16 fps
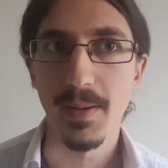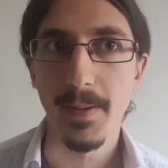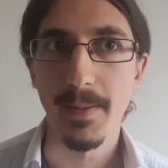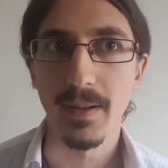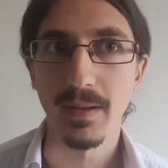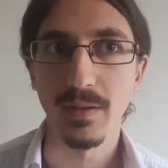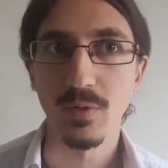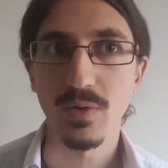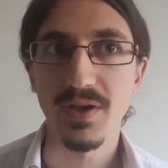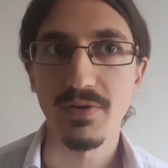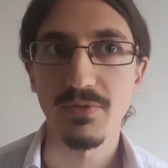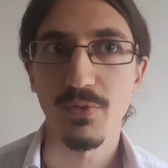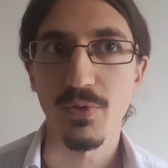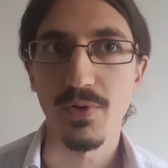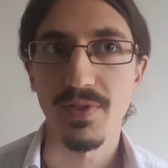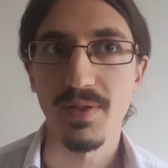looking
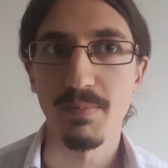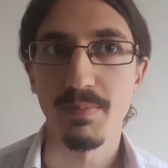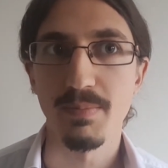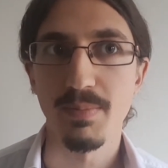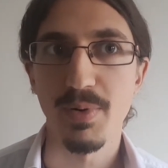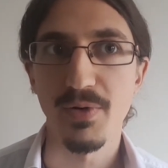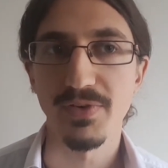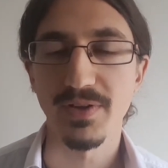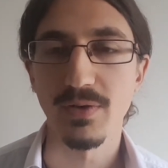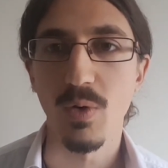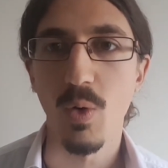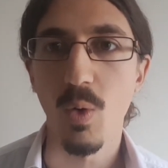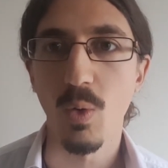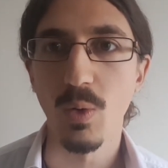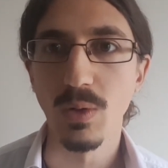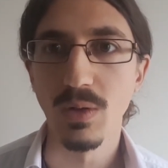for the perfect
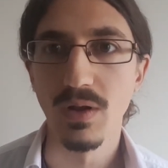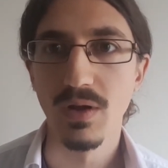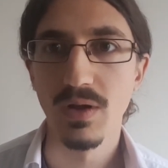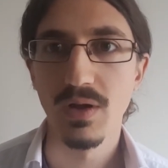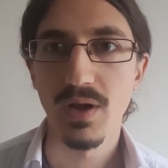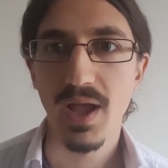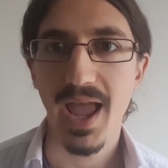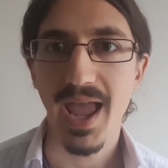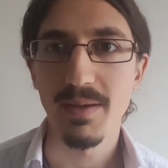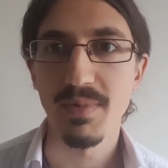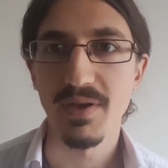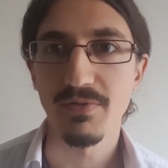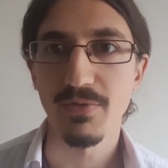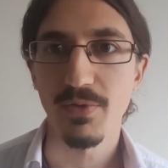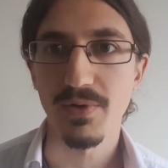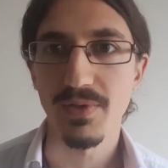goal, aiming
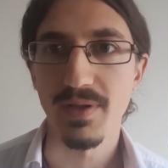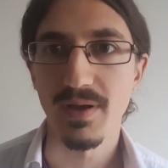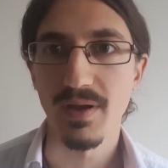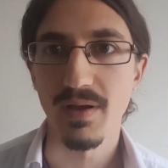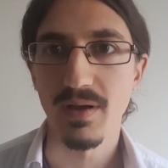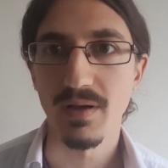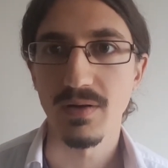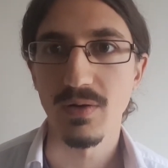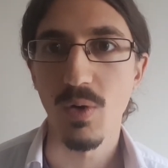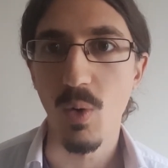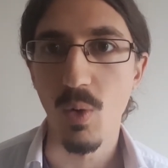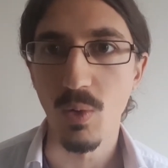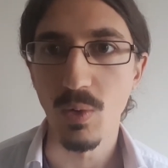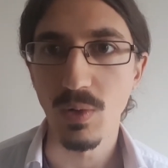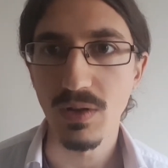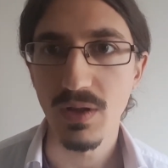for the
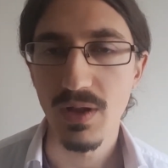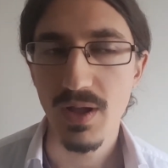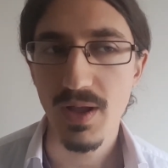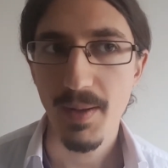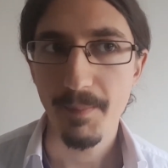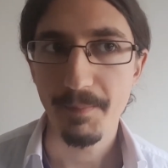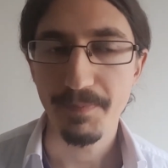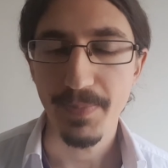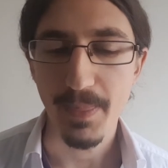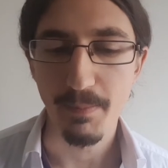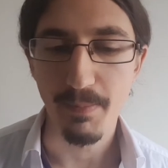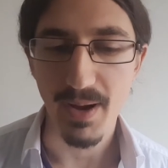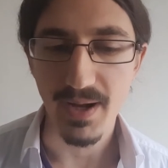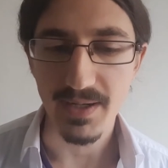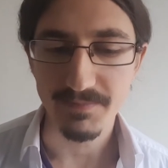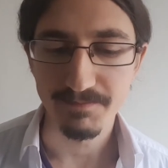goal,
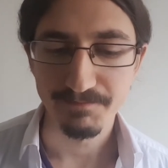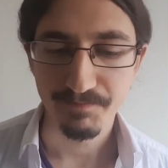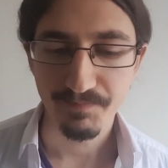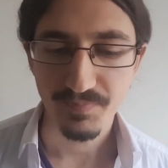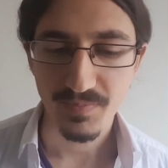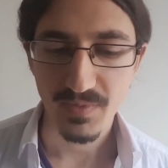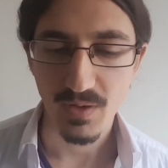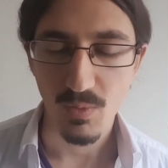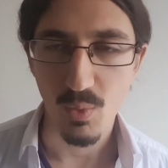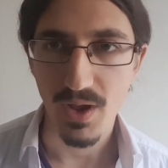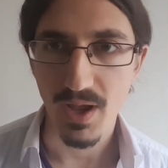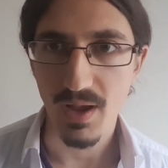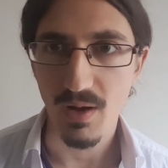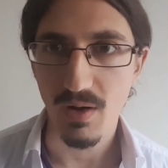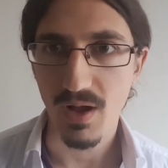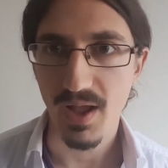but
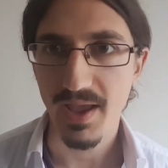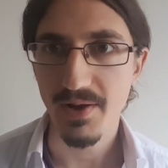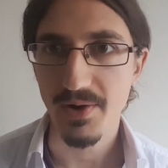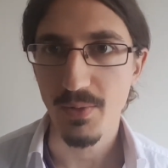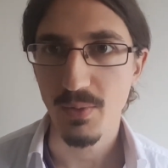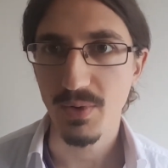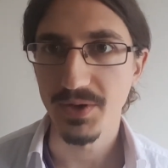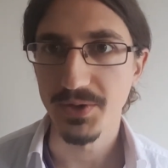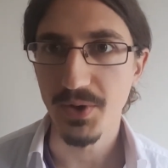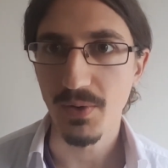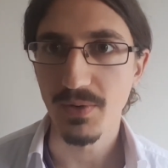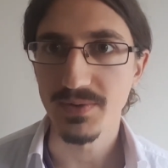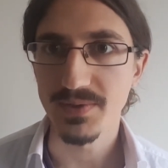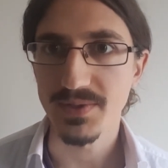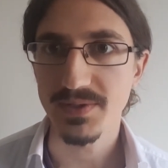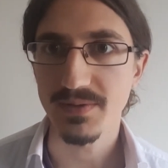we
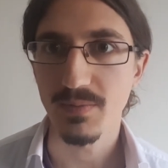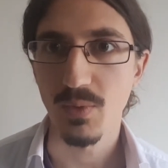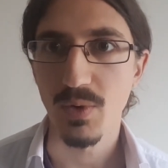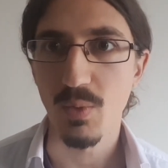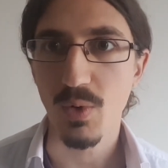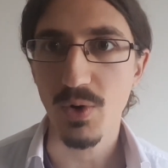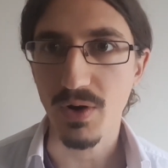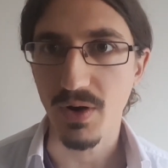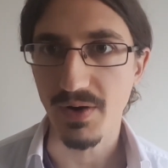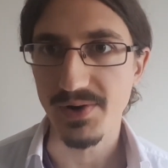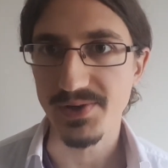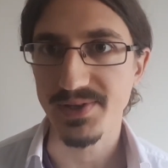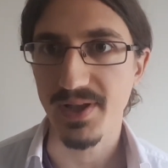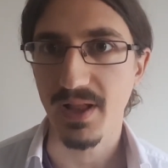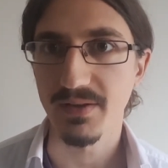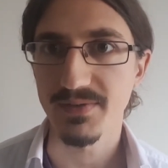work on
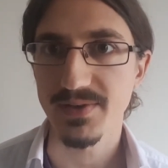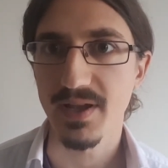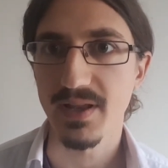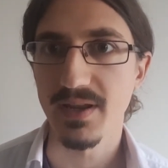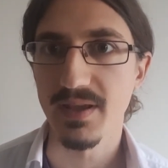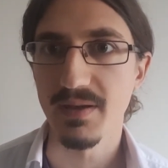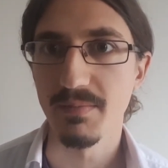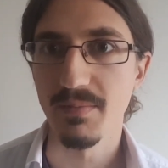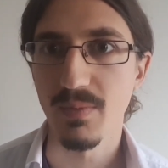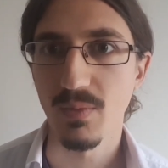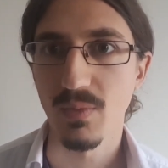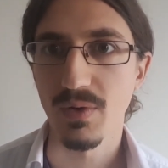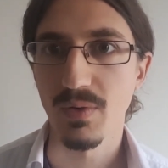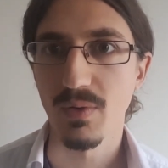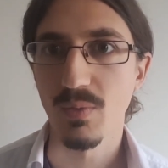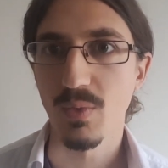ourselves and
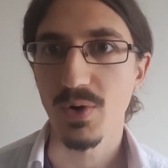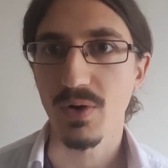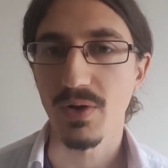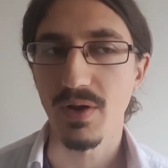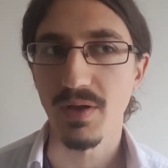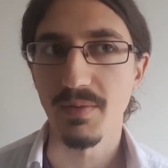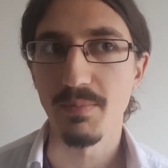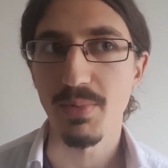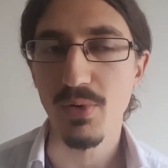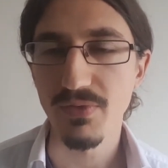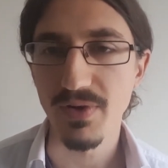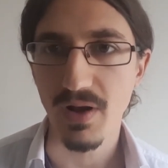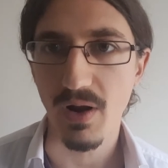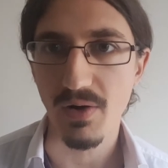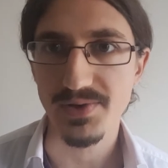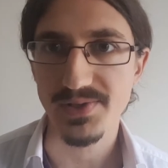we work on improving
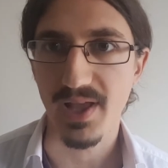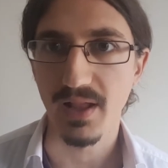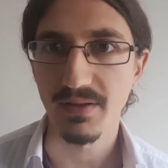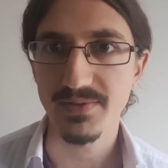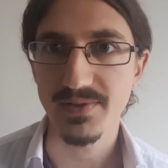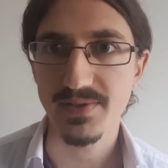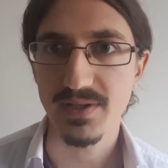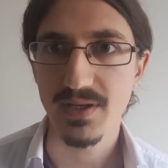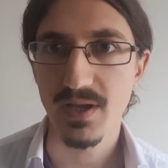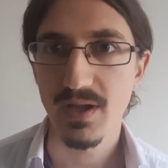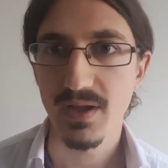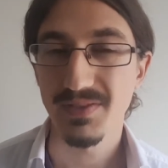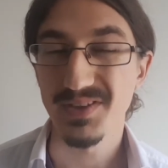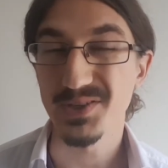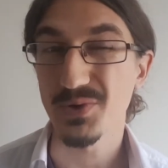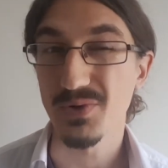ourselves.
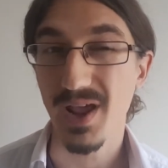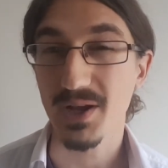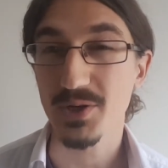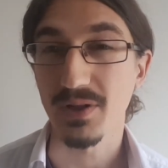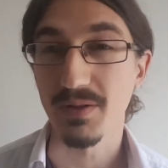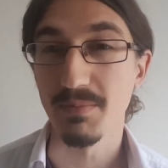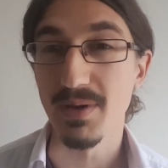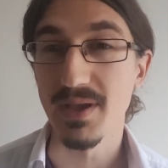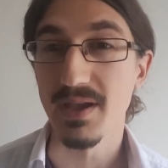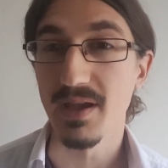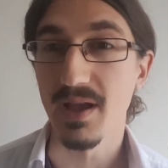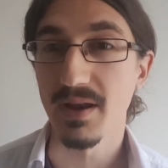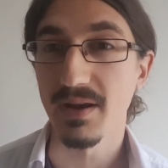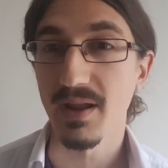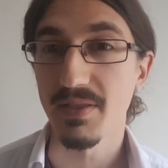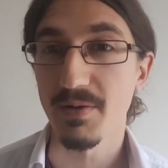This could actually be
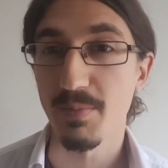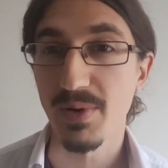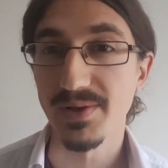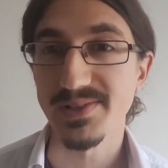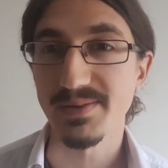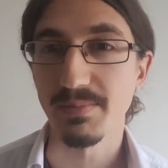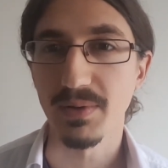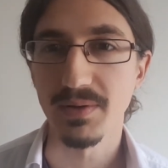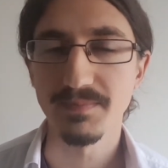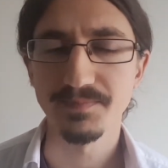another principle,